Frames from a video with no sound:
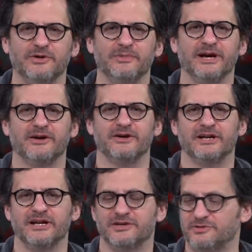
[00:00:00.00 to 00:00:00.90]
filmmaker,
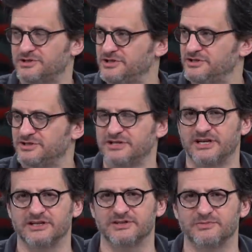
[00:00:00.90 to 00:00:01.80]
and I, Christy just
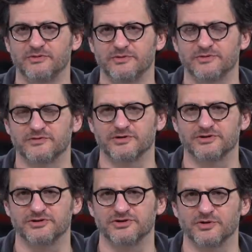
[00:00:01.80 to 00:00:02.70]
said it, this movie was
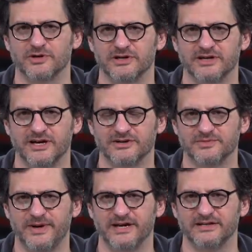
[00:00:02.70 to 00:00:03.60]
first a short and now
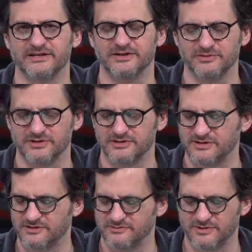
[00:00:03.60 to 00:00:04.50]
expanded into a,
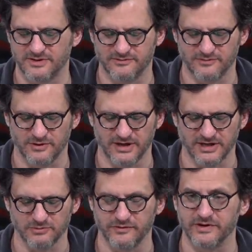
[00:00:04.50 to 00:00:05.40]
a, a
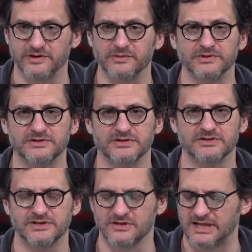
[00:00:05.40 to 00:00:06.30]
full-length movie, although it's,
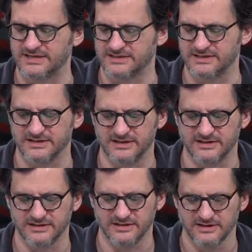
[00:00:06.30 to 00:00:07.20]
it's still less than uh,